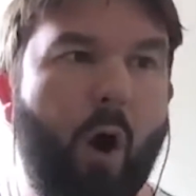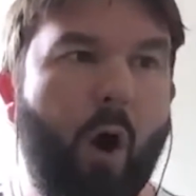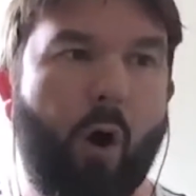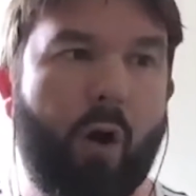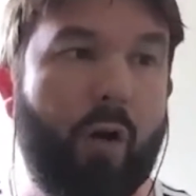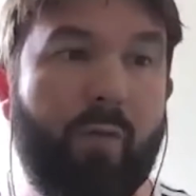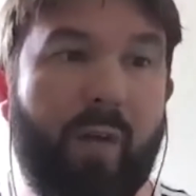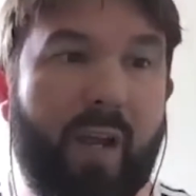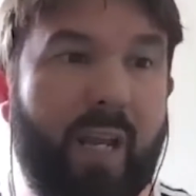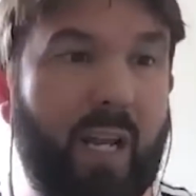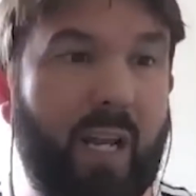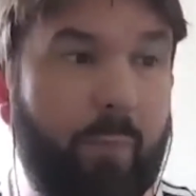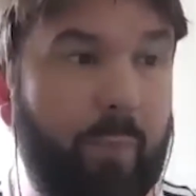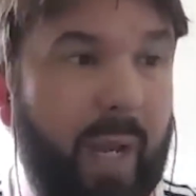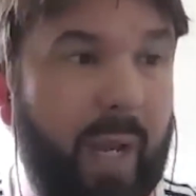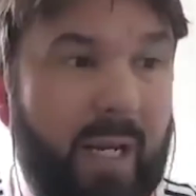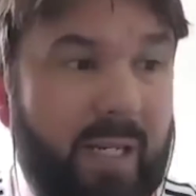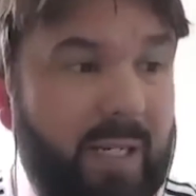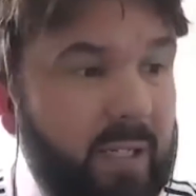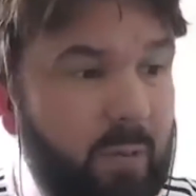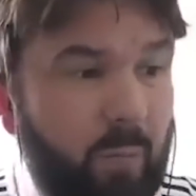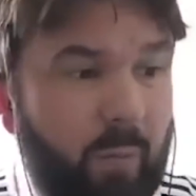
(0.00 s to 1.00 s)
on a regular
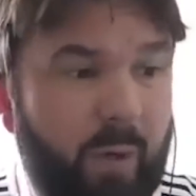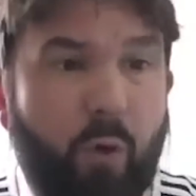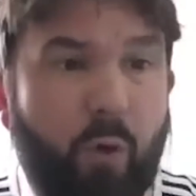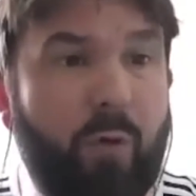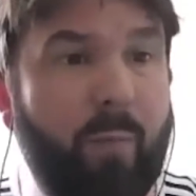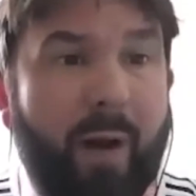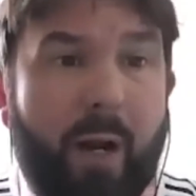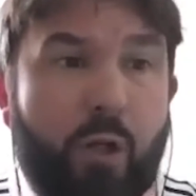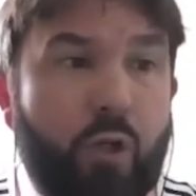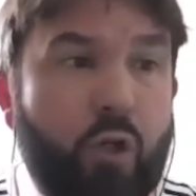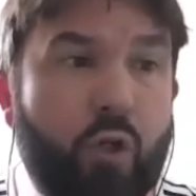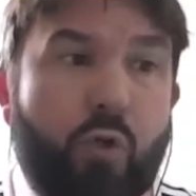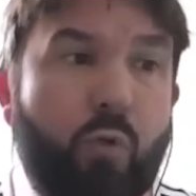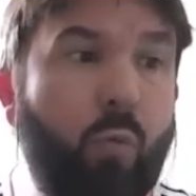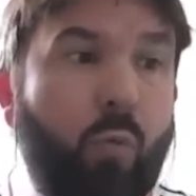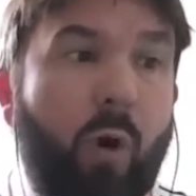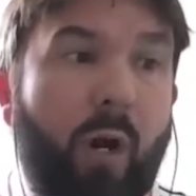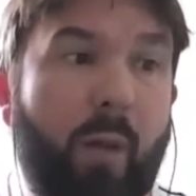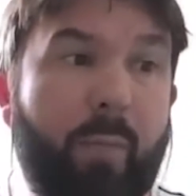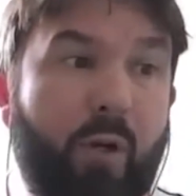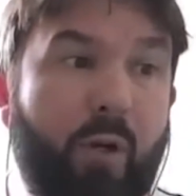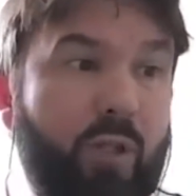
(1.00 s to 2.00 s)
basis. And we know the manager doesn't
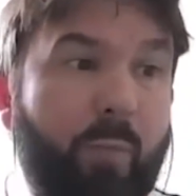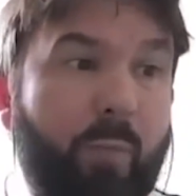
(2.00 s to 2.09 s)
want it, because